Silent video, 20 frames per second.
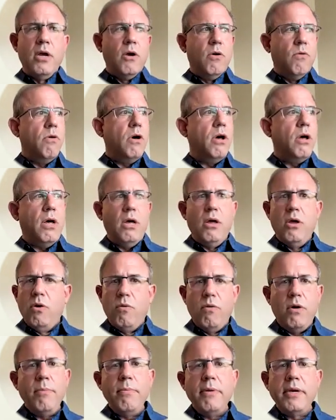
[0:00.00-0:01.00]
Well,
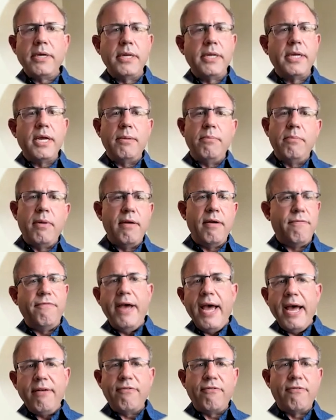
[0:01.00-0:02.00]
where am I going to get my
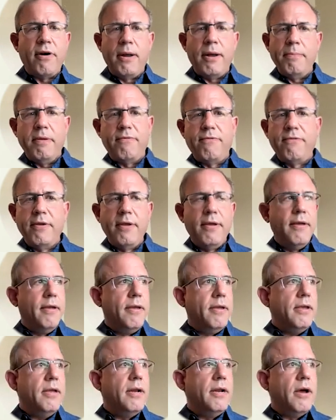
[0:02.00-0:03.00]
fat from if
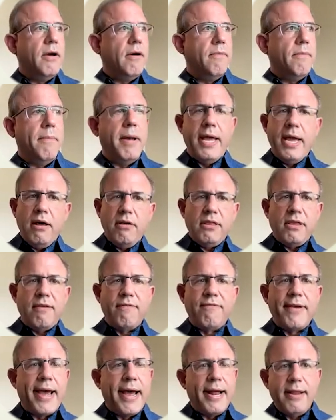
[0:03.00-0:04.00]
you know my healthy
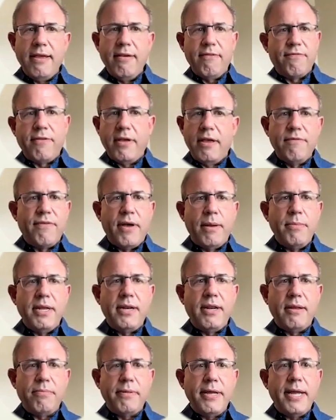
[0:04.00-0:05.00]
fat if if I'm
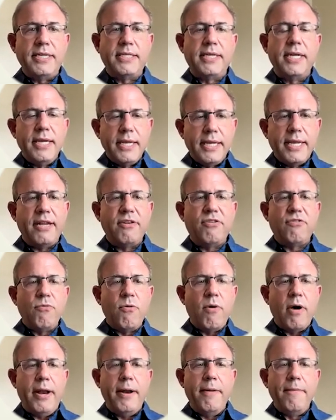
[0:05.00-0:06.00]
eating plants? Guess
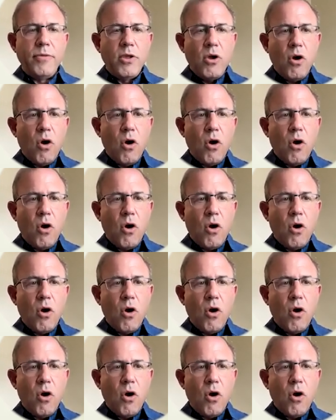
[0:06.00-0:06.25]
what?